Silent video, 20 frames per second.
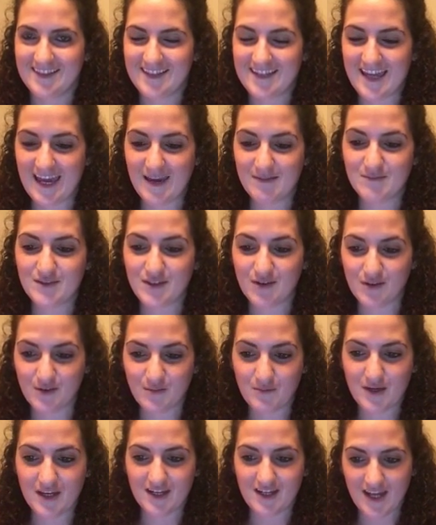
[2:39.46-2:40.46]
Name, so
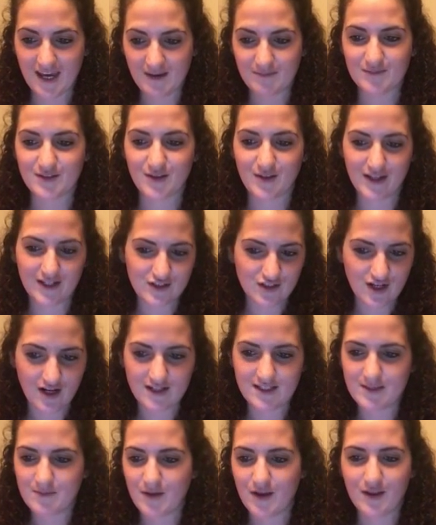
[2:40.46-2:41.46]
there'll be a name, so like
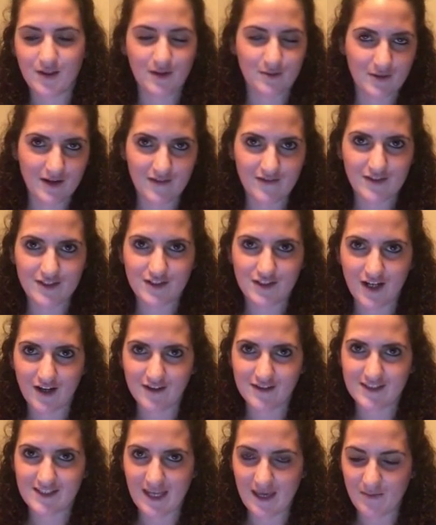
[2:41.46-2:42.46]
John Smith or whatever the
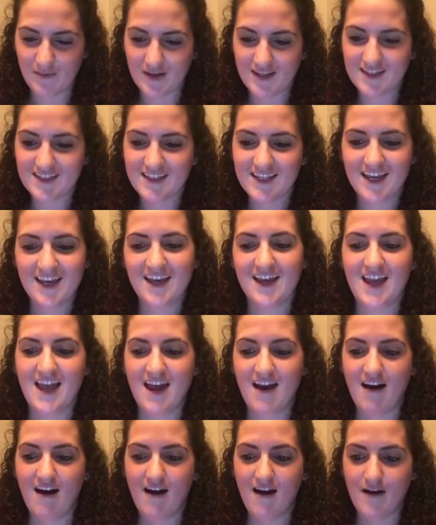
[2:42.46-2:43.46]
child's name is.
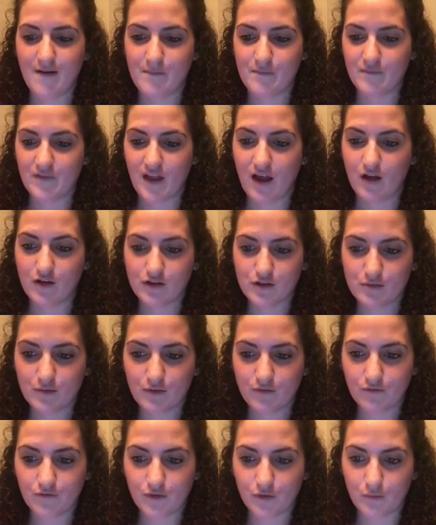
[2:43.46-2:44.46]

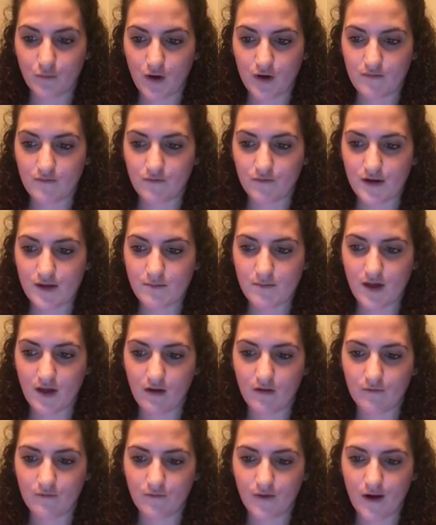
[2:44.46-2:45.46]
Eligible for 1 free
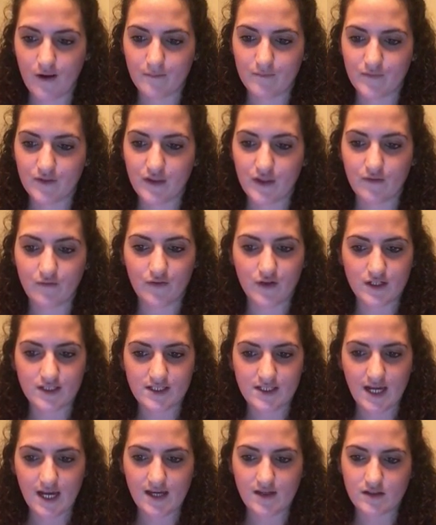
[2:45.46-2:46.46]
meal from the
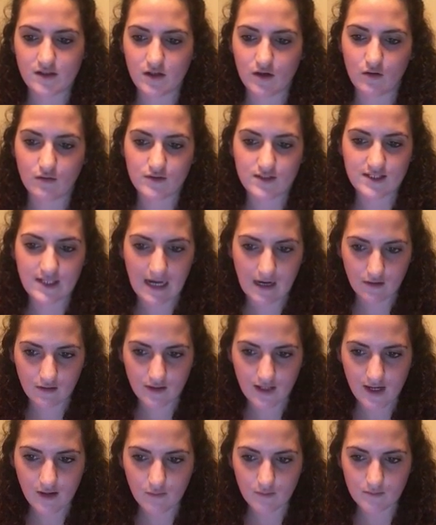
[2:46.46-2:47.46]
first date, so
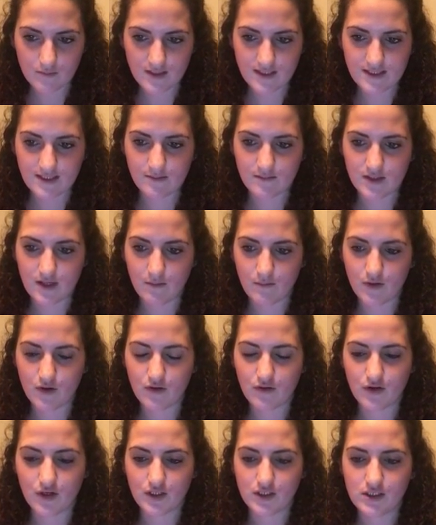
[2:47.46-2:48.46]
Saturday would be September
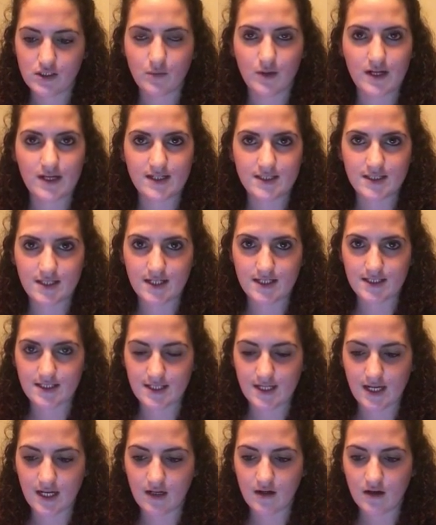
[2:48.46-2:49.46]
3rd,
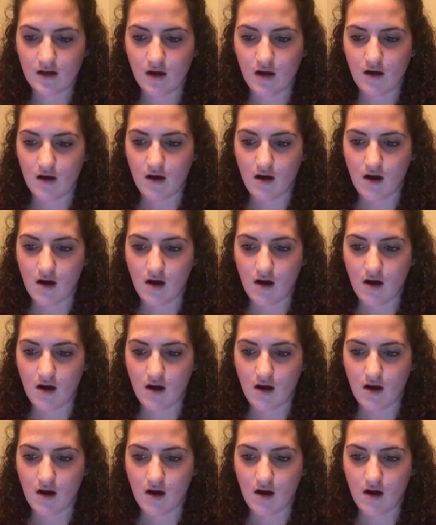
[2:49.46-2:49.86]
2016,